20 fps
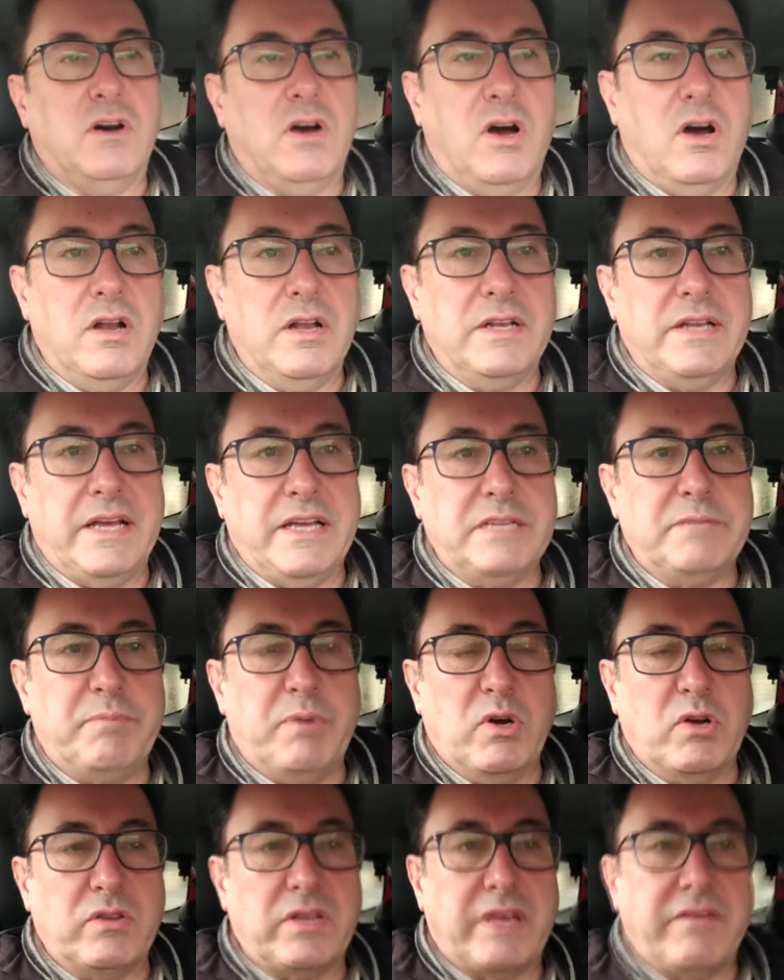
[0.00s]
holidays
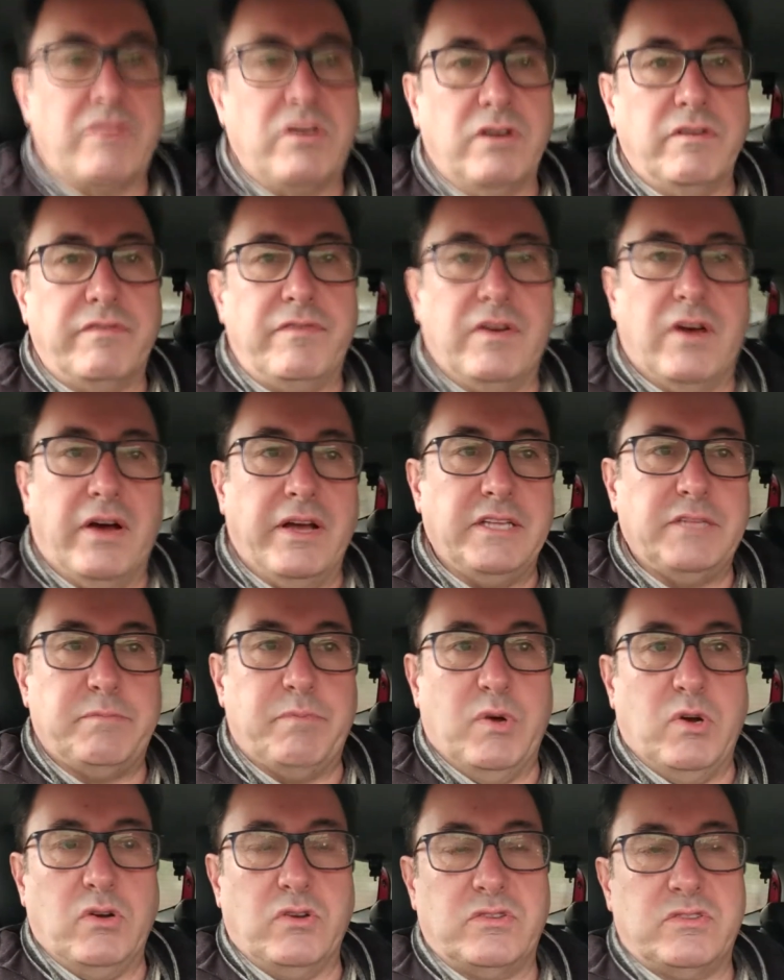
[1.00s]
booked, they've got flights
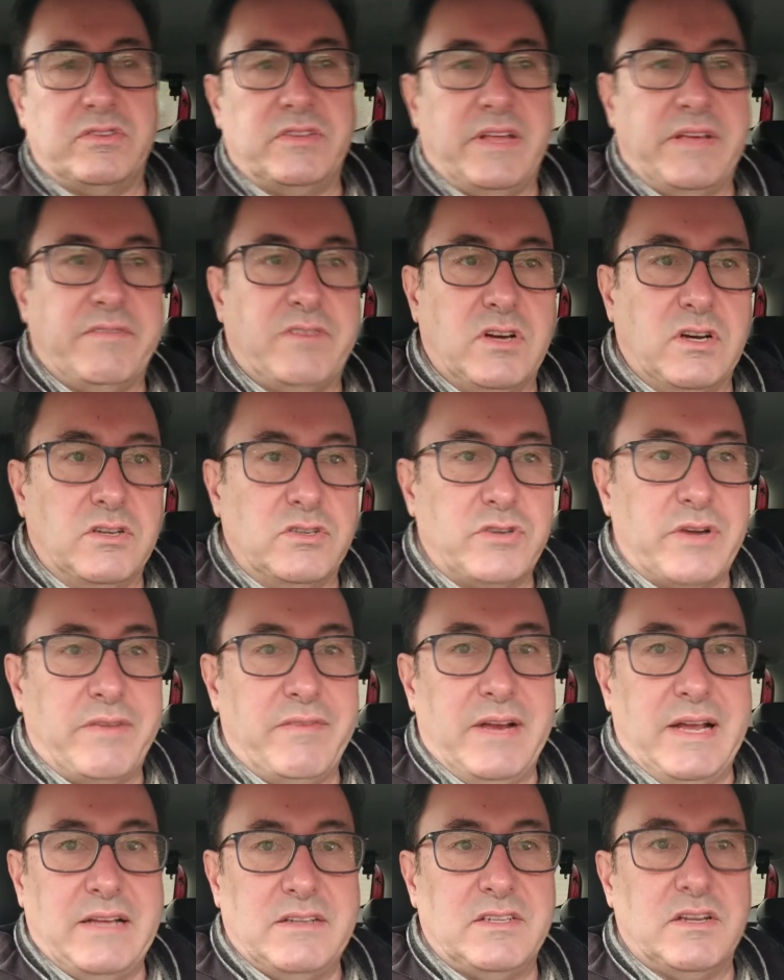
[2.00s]
booked, they've got
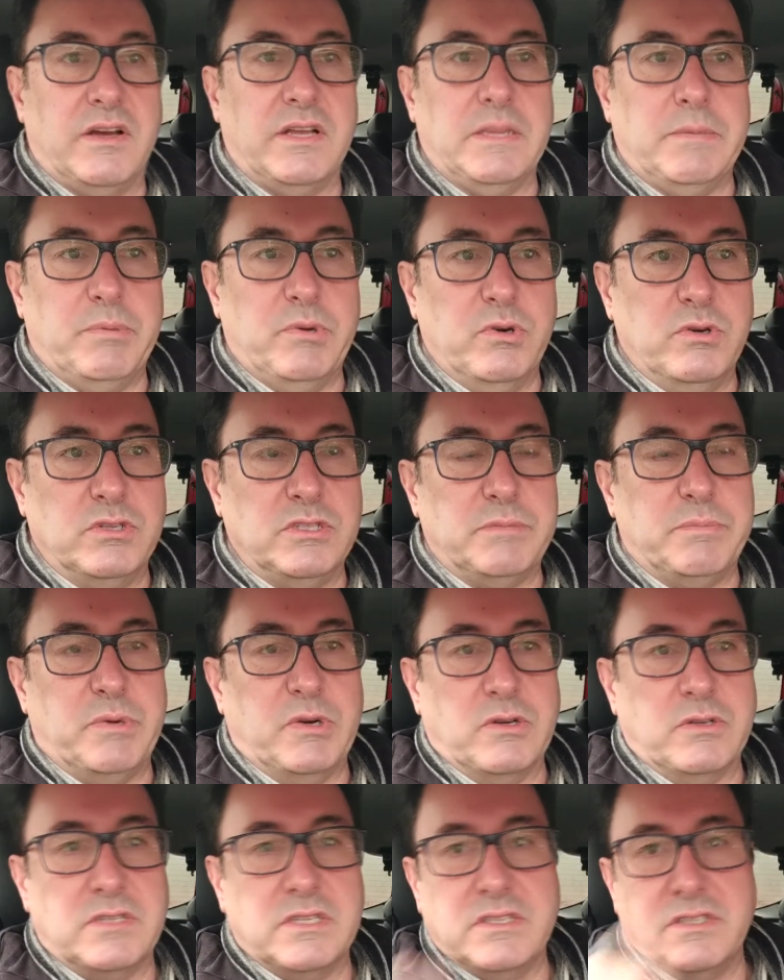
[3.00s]
travel outside the borders
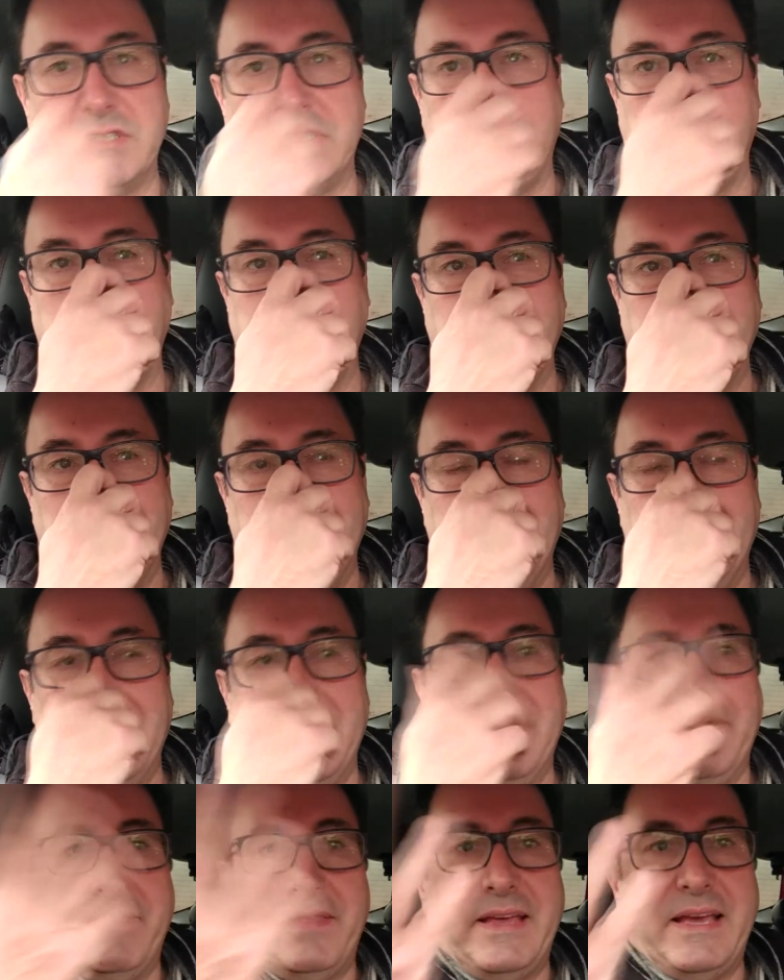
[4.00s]
booked, and so
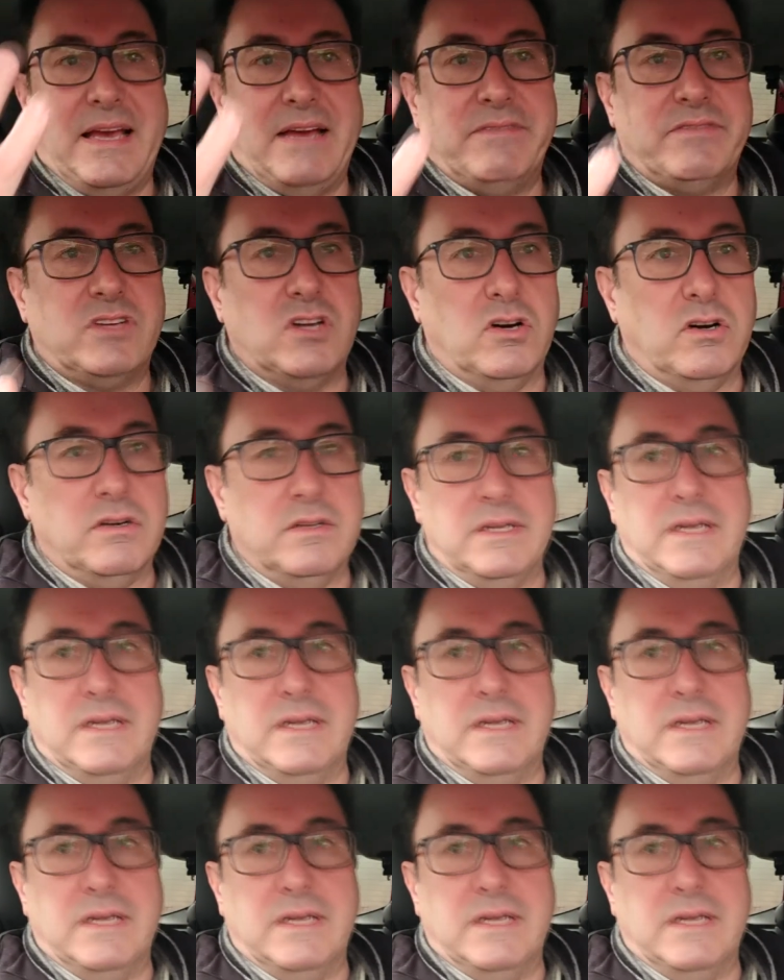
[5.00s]
they have got.